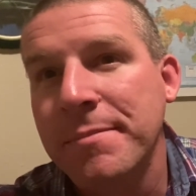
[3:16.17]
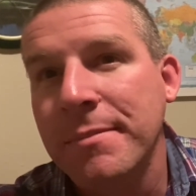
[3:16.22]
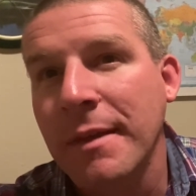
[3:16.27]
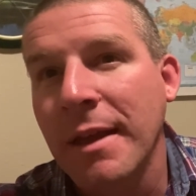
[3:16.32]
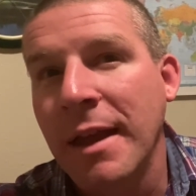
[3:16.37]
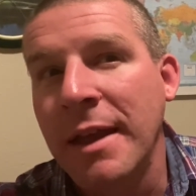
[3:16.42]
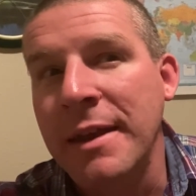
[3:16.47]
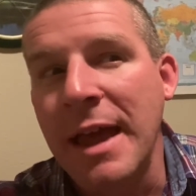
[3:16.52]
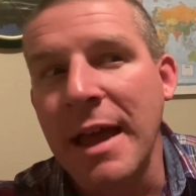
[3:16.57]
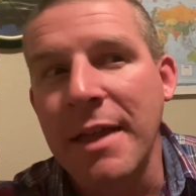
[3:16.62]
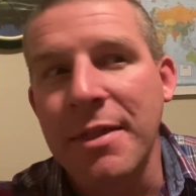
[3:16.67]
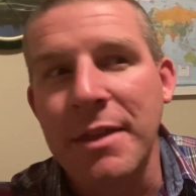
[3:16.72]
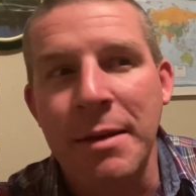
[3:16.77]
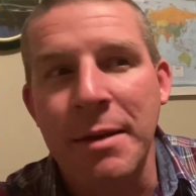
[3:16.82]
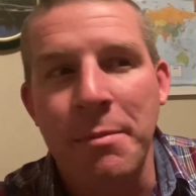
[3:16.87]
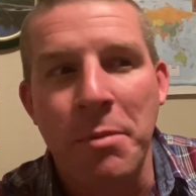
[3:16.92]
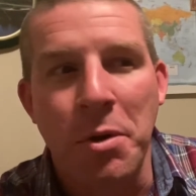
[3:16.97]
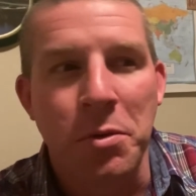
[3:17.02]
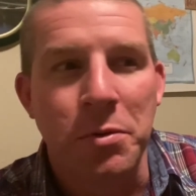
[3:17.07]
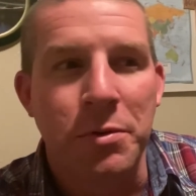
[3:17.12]
And now that
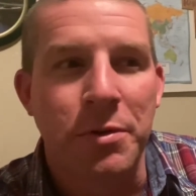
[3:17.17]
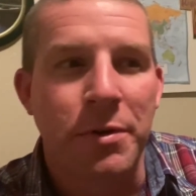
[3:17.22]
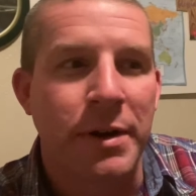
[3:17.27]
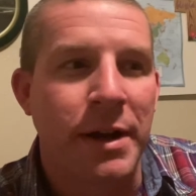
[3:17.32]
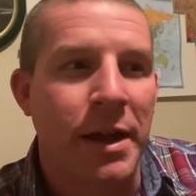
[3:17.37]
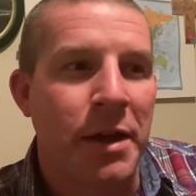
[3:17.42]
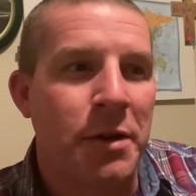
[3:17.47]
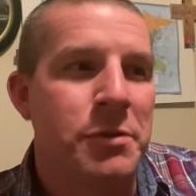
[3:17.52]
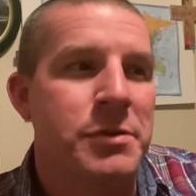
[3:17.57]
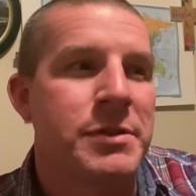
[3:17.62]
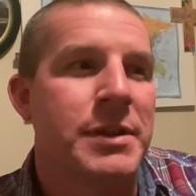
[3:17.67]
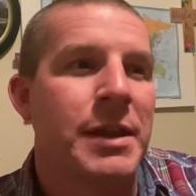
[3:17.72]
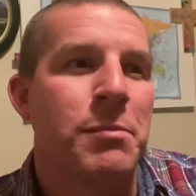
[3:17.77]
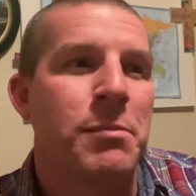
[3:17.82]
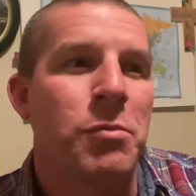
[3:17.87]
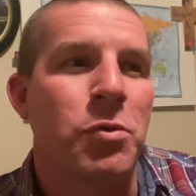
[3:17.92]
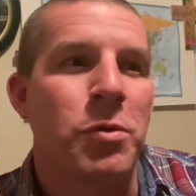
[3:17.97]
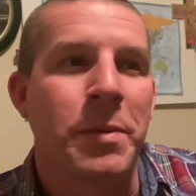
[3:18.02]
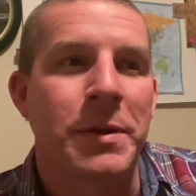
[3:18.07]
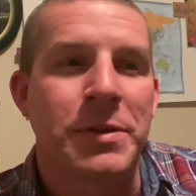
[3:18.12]
I'm older and I understand
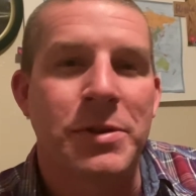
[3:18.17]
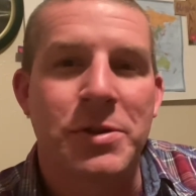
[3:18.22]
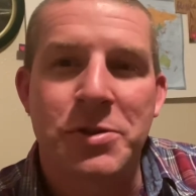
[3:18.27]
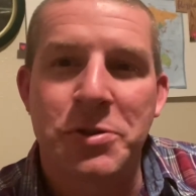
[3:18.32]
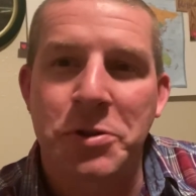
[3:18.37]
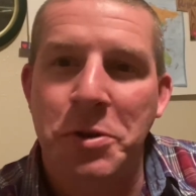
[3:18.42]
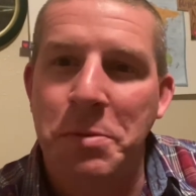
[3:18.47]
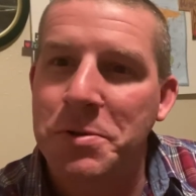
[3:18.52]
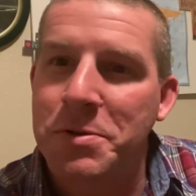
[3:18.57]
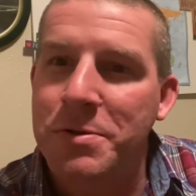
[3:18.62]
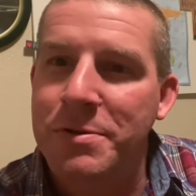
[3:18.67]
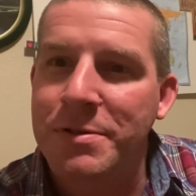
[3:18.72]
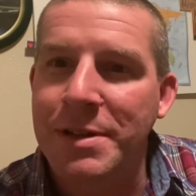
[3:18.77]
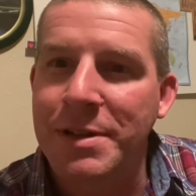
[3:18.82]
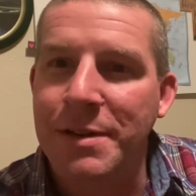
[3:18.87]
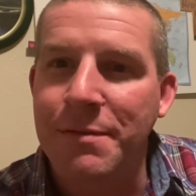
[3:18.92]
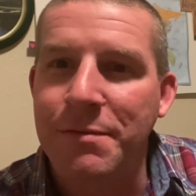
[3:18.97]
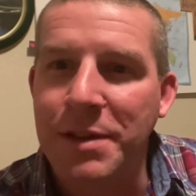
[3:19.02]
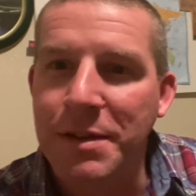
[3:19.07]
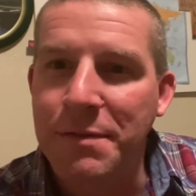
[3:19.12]
more about the scriptures and
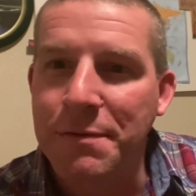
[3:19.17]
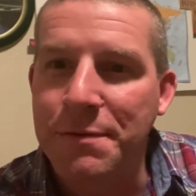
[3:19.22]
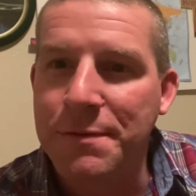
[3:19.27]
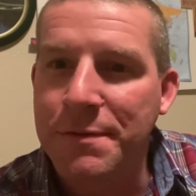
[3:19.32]
I've lived